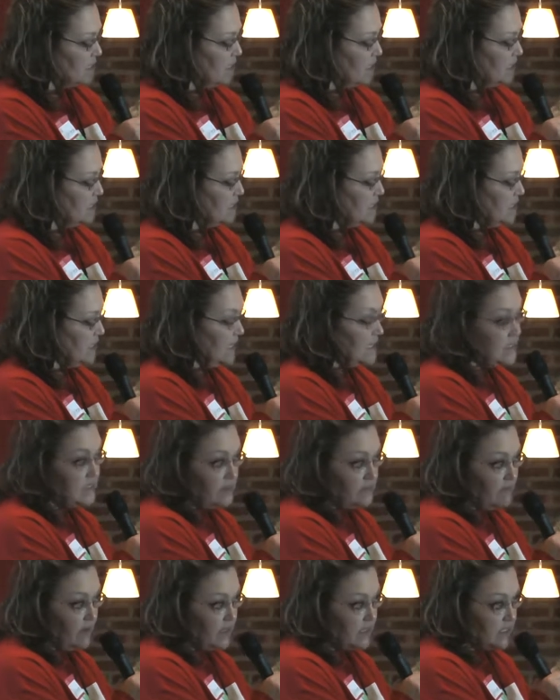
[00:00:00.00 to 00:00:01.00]
on the state's
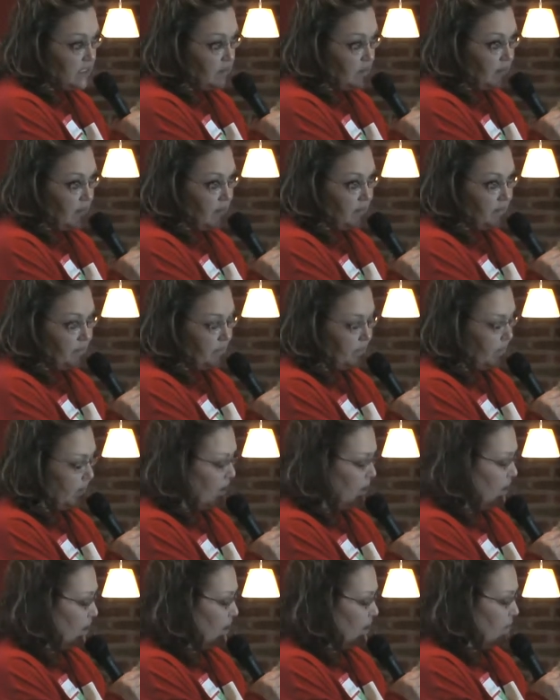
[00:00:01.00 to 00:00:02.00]
investment
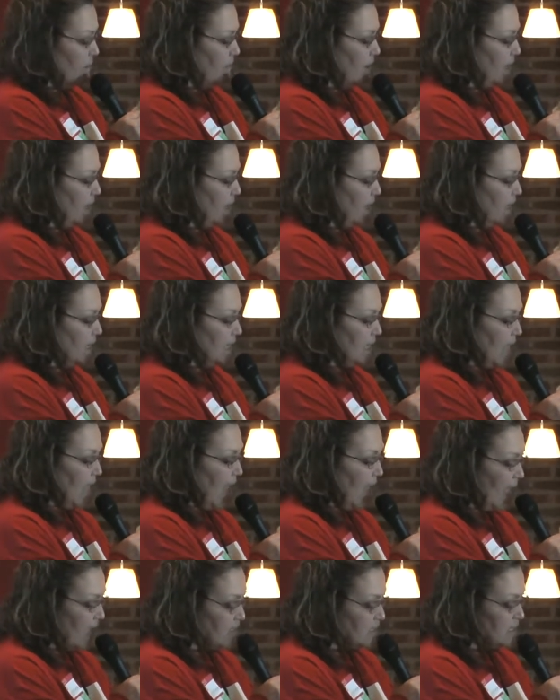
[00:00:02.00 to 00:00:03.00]
by uh,
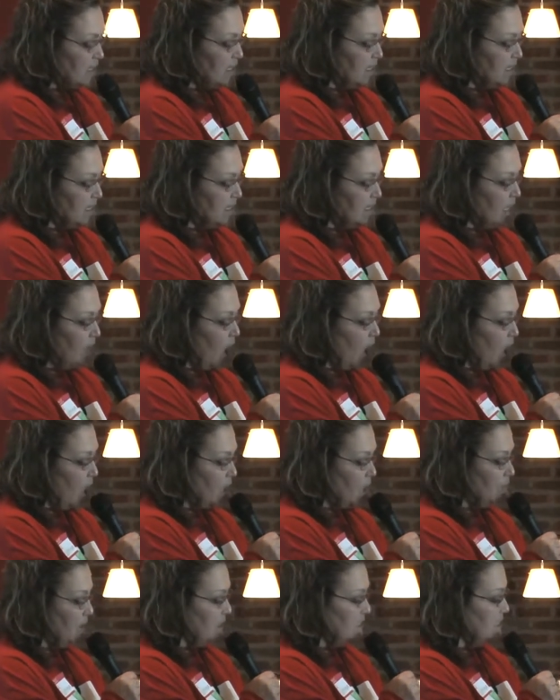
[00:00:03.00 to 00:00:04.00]
accessing,
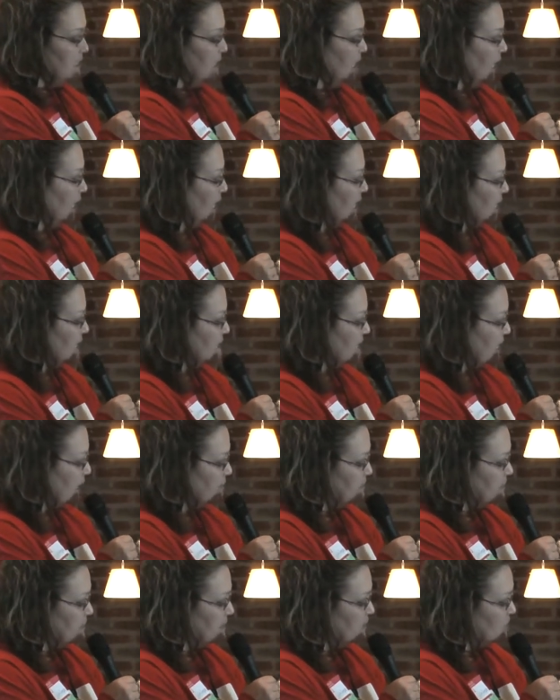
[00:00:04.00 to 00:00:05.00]
augmenting, and
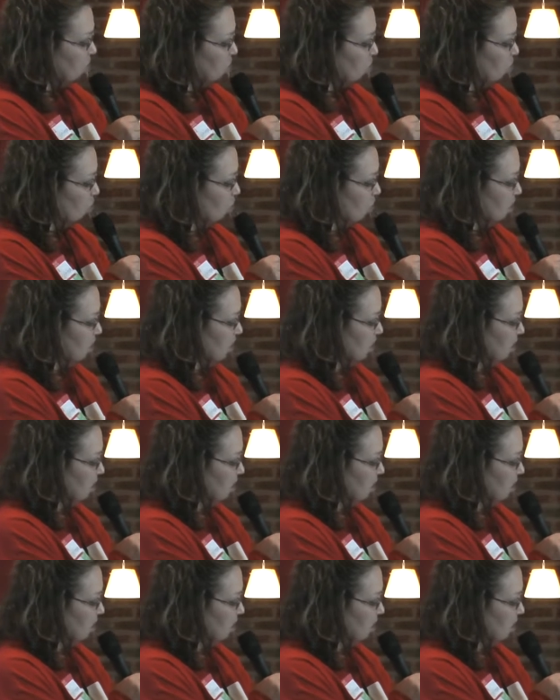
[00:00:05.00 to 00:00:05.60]
adapting the tools and